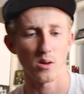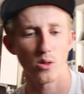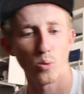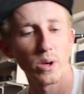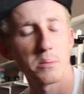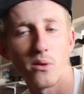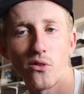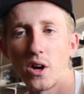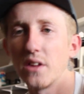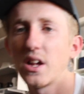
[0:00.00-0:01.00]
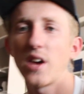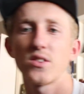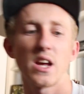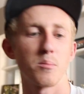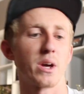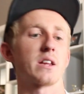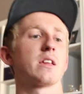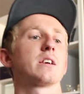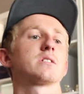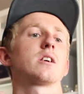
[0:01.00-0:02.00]
the week before I left and picked
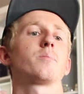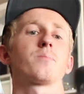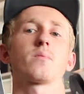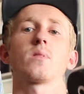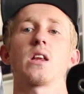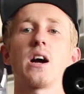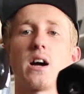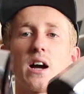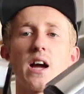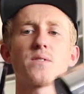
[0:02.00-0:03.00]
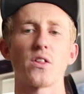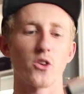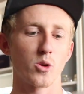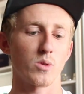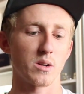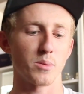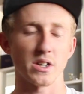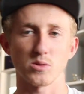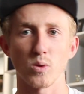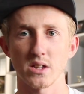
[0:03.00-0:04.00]
these up. I have the third one, but
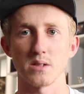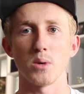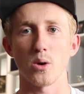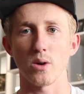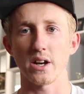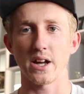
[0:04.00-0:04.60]
it's with the motor right